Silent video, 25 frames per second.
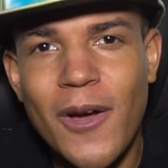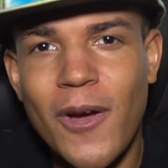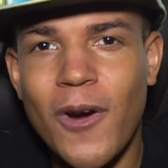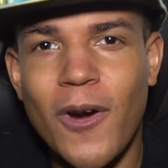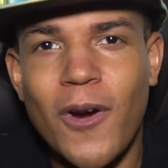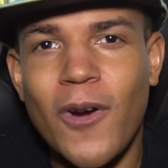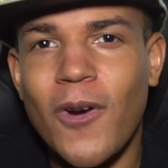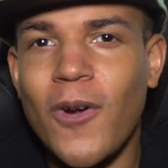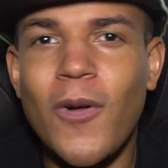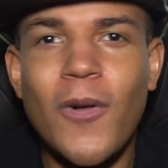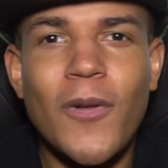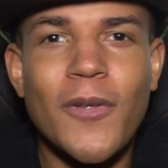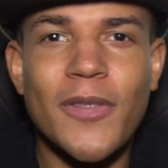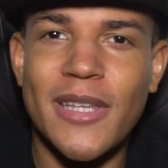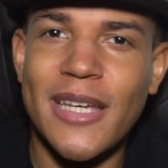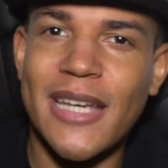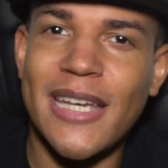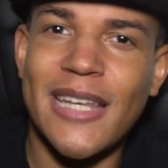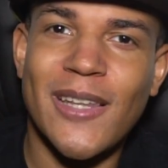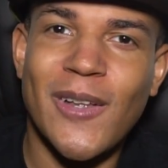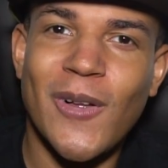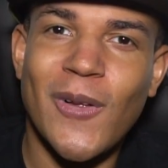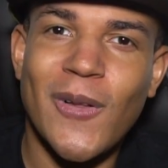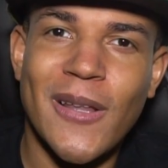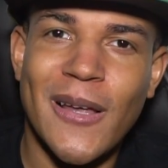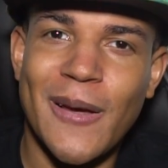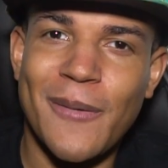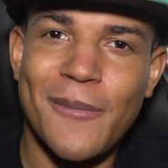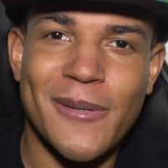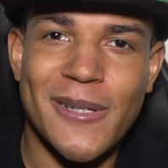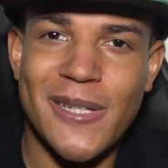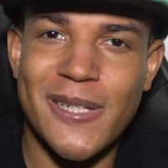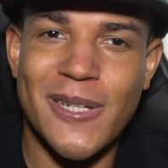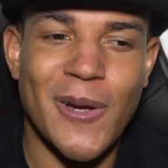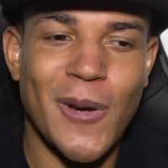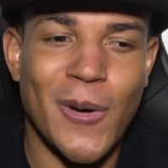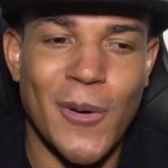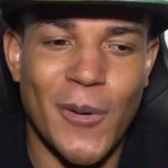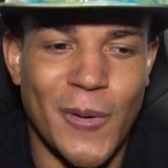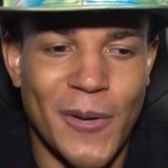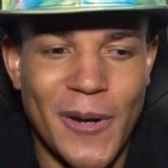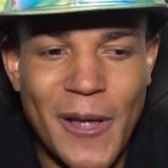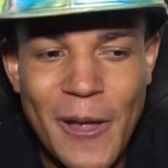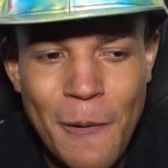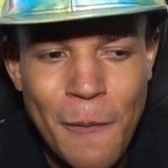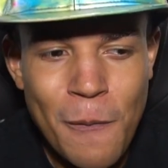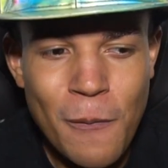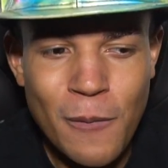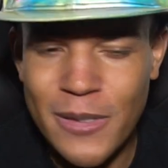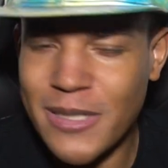her whole thing in the whole episode
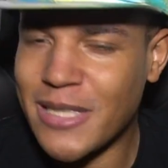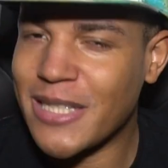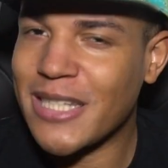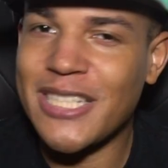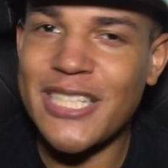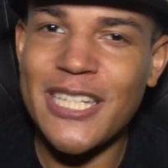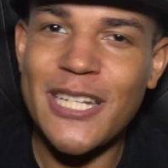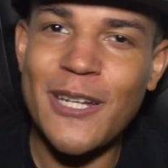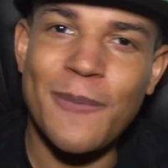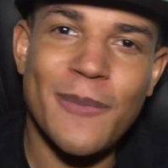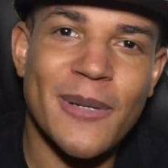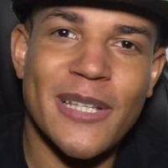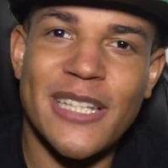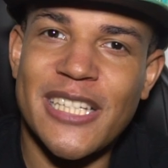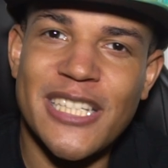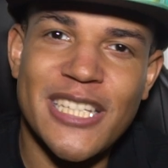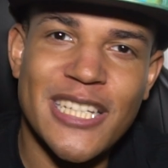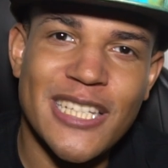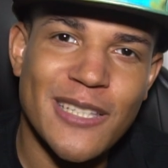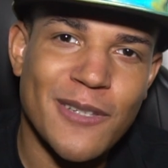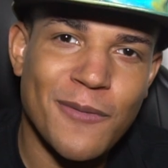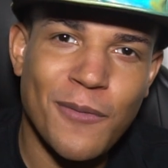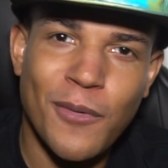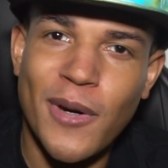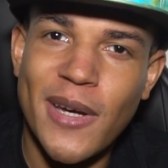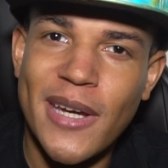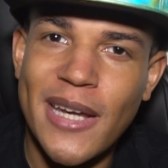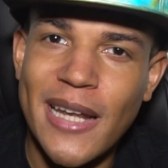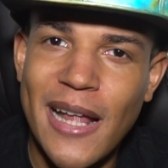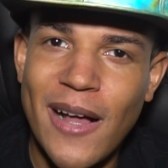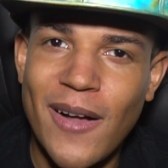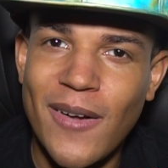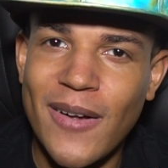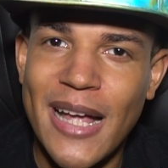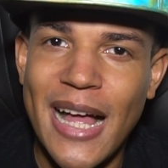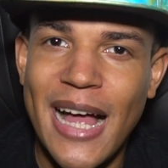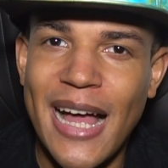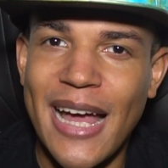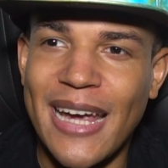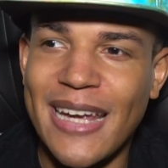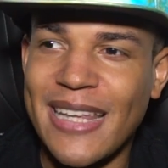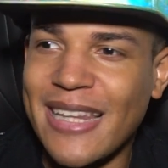was legitimately just freaking out Guy.